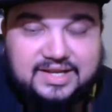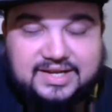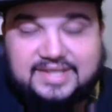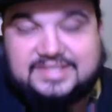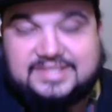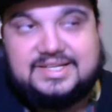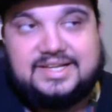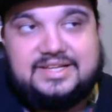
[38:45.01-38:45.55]
I
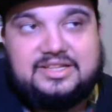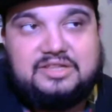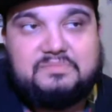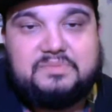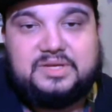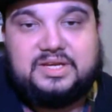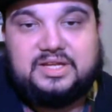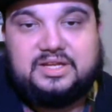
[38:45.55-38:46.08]
said in the
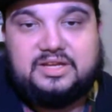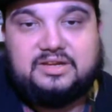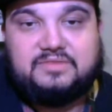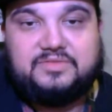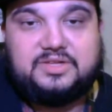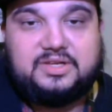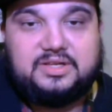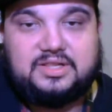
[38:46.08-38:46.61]
beginning
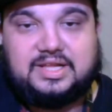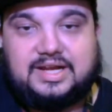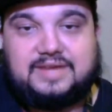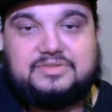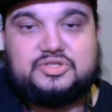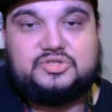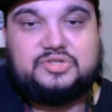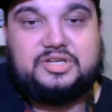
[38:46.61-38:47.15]
of the
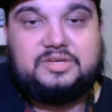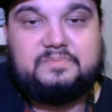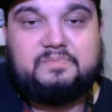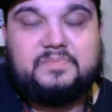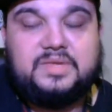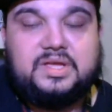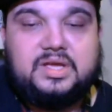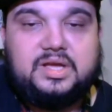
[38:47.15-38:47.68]
live stream,
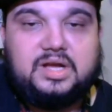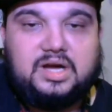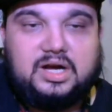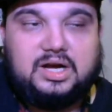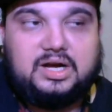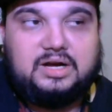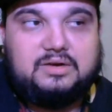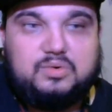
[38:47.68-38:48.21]

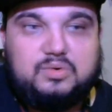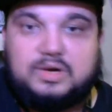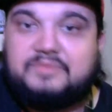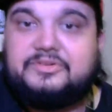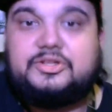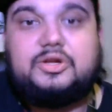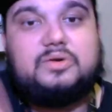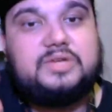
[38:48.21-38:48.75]
uh,
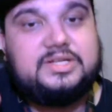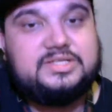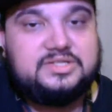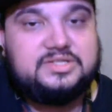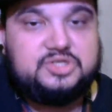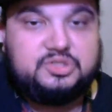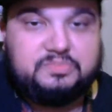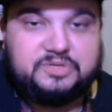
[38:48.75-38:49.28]
whoever donates
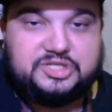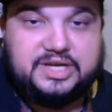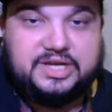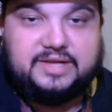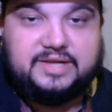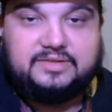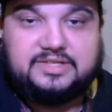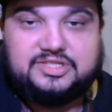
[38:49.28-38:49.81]
on Super
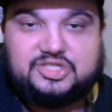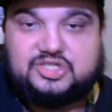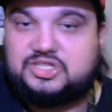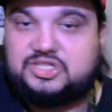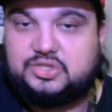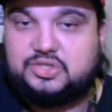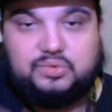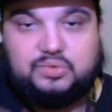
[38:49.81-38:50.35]
Chat, this is
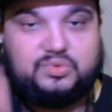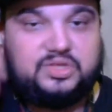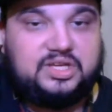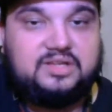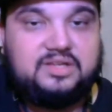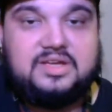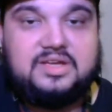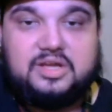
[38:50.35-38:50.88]
just a new
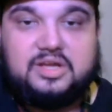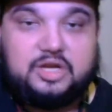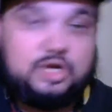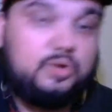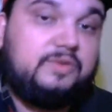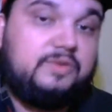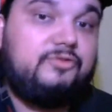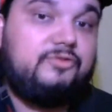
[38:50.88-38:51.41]
thing
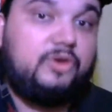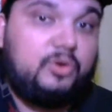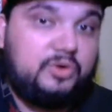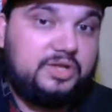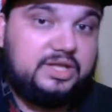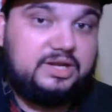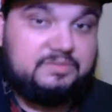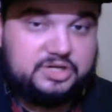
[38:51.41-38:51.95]
going forward
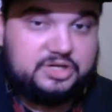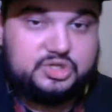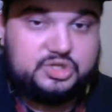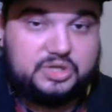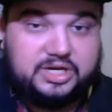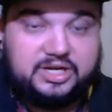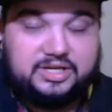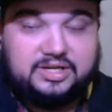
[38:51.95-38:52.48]
that I'm gonna
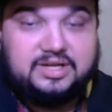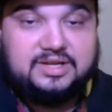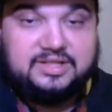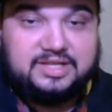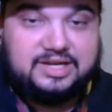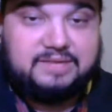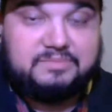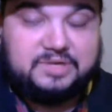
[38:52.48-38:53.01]
try
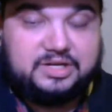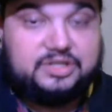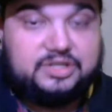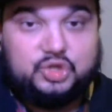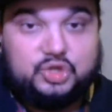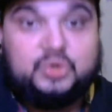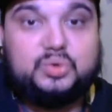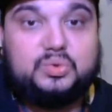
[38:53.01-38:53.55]
that I'm gonna
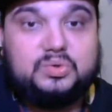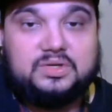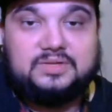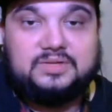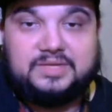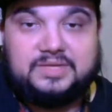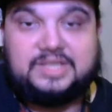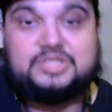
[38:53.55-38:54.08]
do,
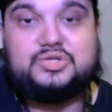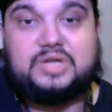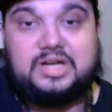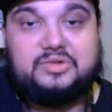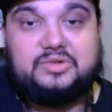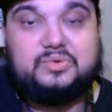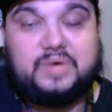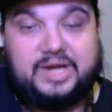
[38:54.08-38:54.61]
not try
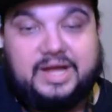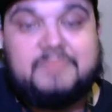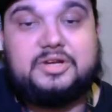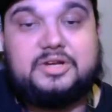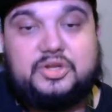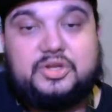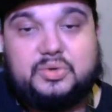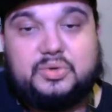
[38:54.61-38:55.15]
to do, I am
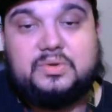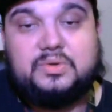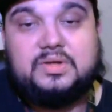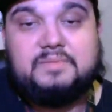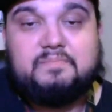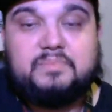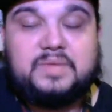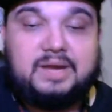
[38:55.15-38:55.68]
gonna do.
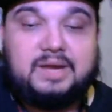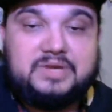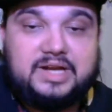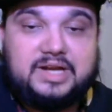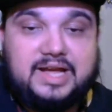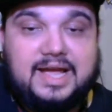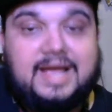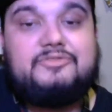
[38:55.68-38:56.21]
I'm
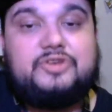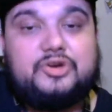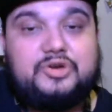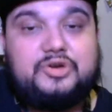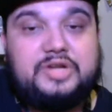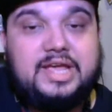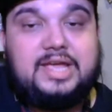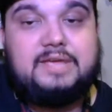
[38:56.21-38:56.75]
gonna have your
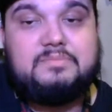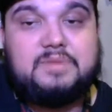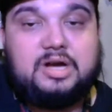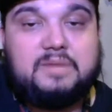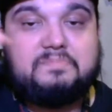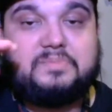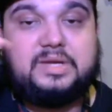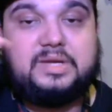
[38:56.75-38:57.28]
name
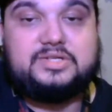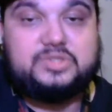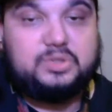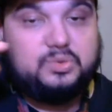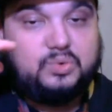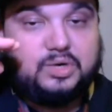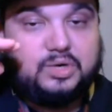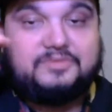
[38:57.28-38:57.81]
up there. So
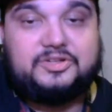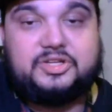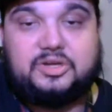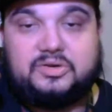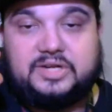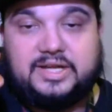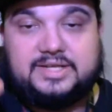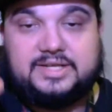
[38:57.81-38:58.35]
whoever
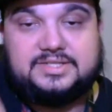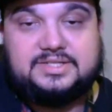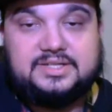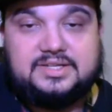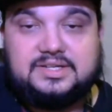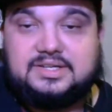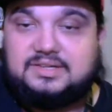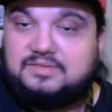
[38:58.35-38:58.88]

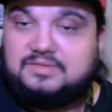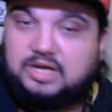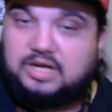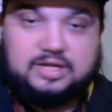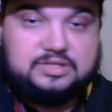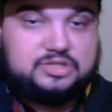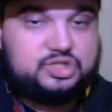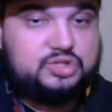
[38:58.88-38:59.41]
donates
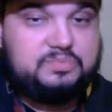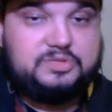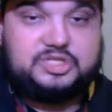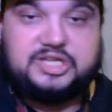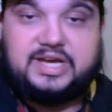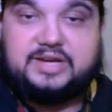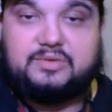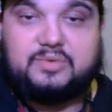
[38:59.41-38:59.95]
uh, super
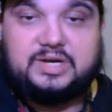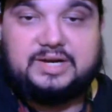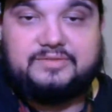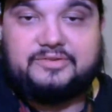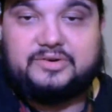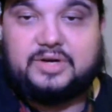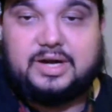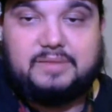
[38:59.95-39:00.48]
chat or
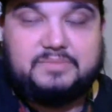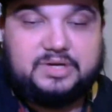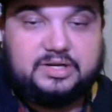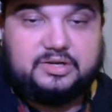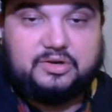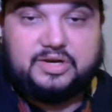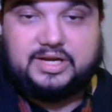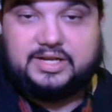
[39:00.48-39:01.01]
whatever, I'm gonna
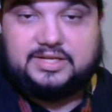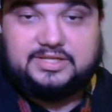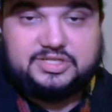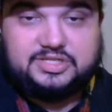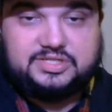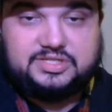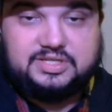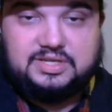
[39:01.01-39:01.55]
go ahead and
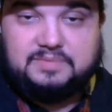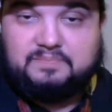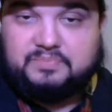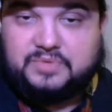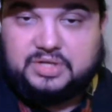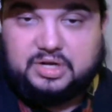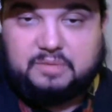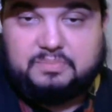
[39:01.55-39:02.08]
just
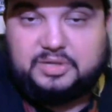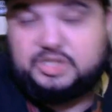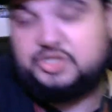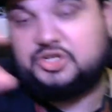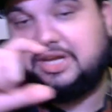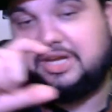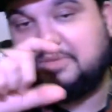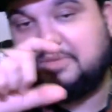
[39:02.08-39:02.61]
you know put
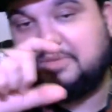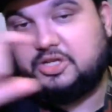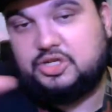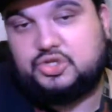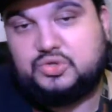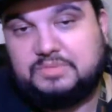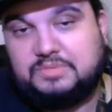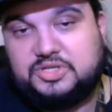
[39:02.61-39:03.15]
your name in the
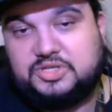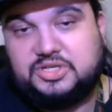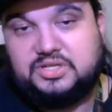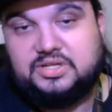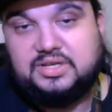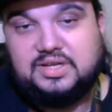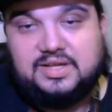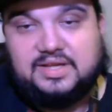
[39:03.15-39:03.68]
description.
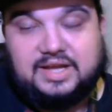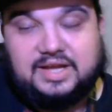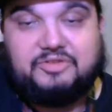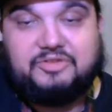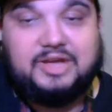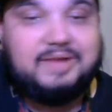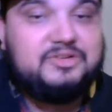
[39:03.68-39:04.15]
And if you have a